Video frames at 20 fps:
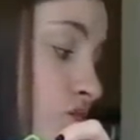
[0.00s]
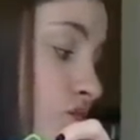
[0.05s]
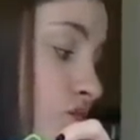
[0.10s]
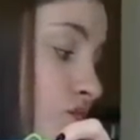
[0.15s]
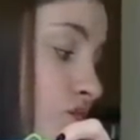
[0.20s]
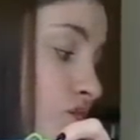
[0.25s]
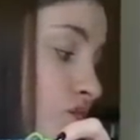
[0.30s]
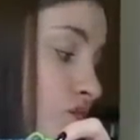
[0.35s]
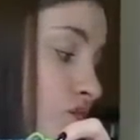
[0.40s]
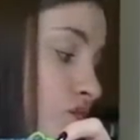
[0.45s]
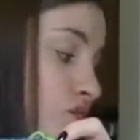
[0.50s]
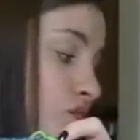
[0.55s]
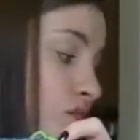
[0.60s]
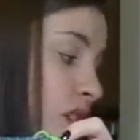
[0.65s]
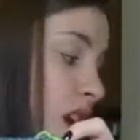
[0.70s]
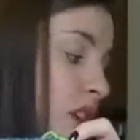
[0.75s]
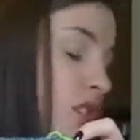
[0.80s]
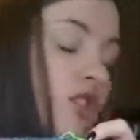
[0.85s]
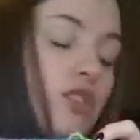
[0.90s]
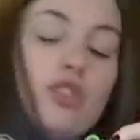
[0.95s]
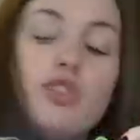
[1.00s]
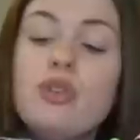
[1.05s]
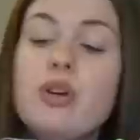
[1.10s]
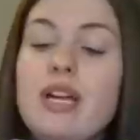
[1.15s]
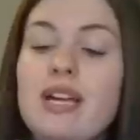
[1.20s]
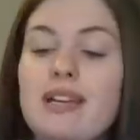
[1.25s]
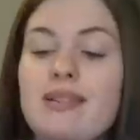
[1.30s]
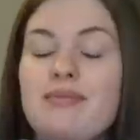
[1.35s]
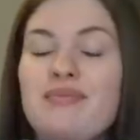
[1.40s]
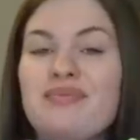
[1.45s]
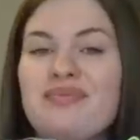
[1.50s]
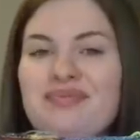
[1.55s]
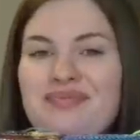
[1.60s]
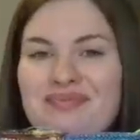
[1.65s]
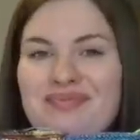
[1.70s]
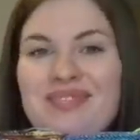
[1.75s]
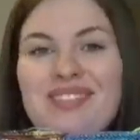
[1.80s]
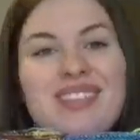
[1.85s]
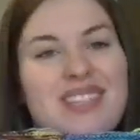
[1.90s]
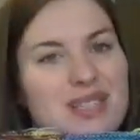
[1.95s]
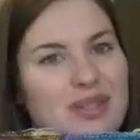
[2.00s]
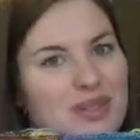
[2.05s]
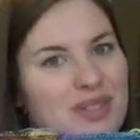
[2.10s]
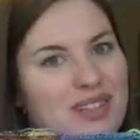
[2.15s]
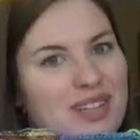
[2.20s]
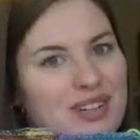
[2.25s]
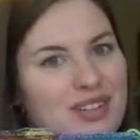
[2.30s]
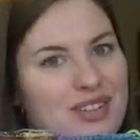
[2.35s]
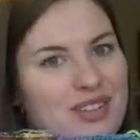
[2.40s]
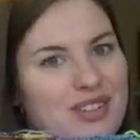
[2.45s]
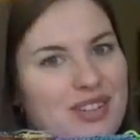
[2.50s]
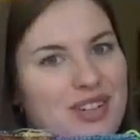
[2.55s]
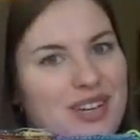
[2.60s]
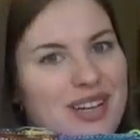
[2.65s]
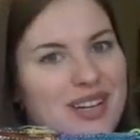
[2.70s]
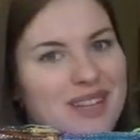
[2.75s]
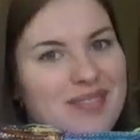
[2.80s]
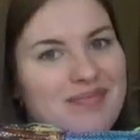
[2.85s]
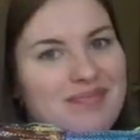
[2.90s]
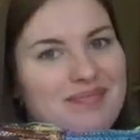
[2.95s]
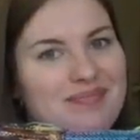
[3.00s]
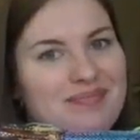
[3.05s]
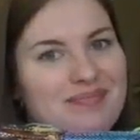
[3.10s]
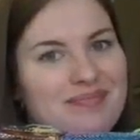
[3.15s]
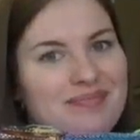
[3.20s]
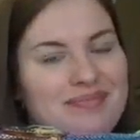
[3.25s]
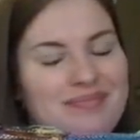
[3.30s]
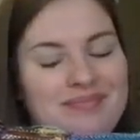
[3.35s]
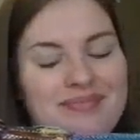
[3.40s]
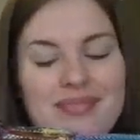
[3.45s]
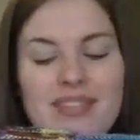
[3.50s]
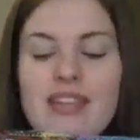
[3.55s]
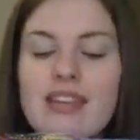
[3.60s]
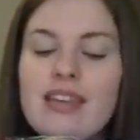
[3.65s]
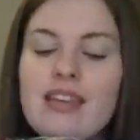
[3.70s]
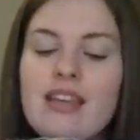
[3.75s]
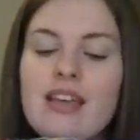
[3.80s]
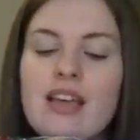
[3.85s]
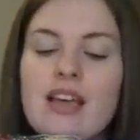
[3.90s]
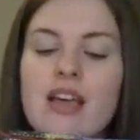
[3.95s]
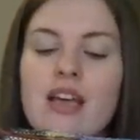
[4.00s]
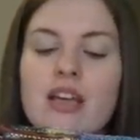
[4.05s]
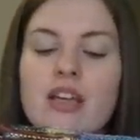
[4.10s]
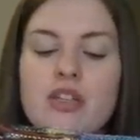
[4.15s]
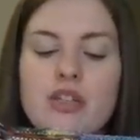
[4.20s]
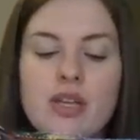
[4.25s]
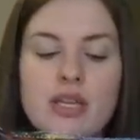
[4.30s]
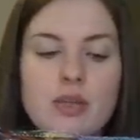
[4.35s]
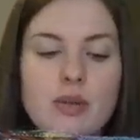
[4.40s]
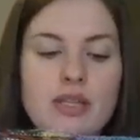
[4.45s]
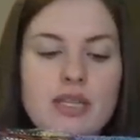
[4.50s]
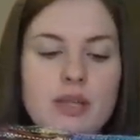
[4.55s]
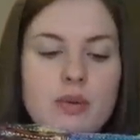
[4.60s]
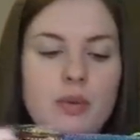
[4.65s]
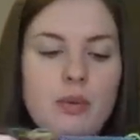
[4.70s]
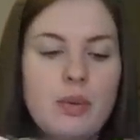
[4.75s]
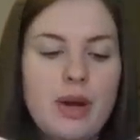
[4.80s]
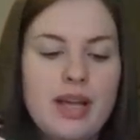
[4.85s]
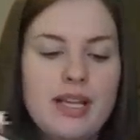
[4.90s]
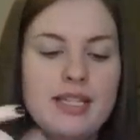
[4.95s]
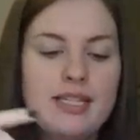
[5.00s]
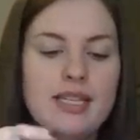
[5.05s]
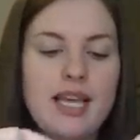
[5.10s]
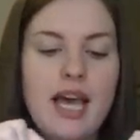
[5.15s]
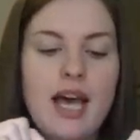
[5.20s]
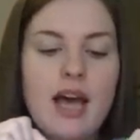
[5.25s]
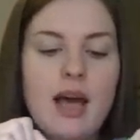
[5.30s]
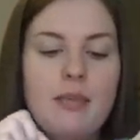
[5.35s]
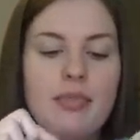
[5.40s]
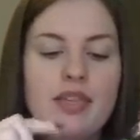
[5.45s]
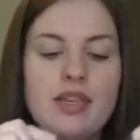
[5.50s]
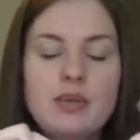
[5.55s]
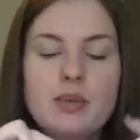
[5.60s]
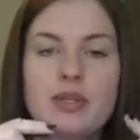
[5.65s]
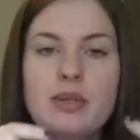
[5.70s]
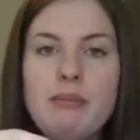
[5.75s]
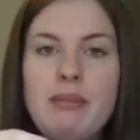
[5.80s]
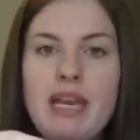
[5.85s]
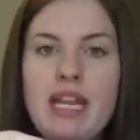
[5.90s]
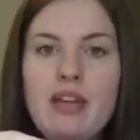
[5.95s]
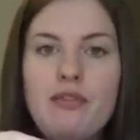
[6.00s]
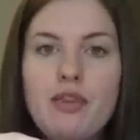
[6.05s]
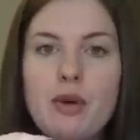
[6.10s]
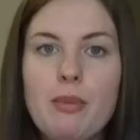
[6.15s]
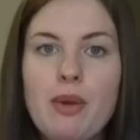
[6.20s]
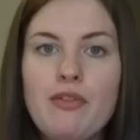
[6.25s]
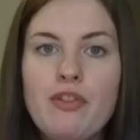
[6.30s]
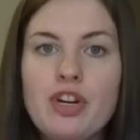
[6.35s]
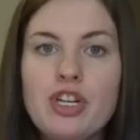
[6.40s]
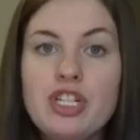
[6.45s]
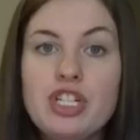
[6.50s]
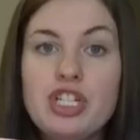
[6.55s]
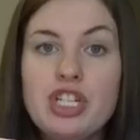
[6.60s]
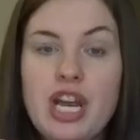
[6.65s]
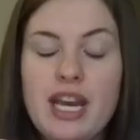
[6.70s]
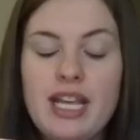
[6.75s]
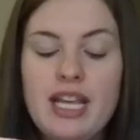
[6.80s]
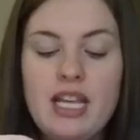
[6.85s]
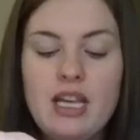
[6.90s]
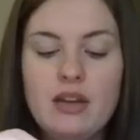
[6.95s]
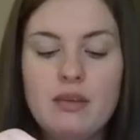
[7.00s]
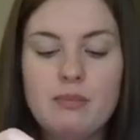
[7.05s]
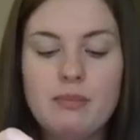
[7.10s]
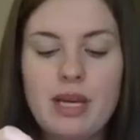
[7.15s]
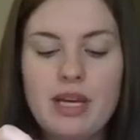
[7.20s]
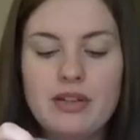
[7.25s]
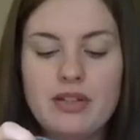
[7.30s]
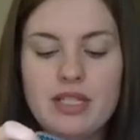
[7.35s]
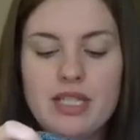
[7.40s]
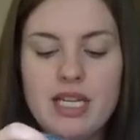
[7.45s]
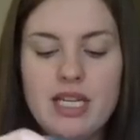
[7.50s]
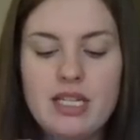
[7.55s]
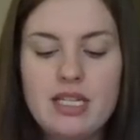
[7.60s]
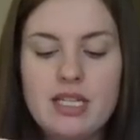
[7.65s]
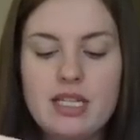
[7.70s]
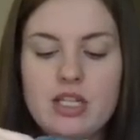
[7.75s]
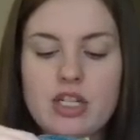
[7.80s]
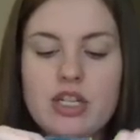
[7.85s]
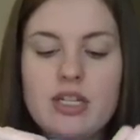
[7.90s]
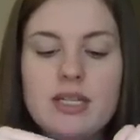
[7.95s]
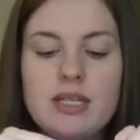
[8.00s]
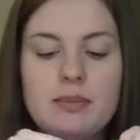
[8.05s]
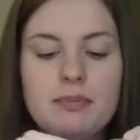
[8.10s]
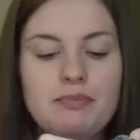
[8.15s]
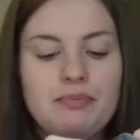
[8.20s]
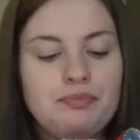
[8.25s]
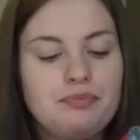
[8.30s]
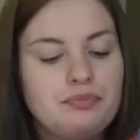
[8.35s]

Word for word: Hmm under the tree. This was under the tree. So that's what this one was. Um, this was a mini from my friend Jenny, Mountain State Stitches.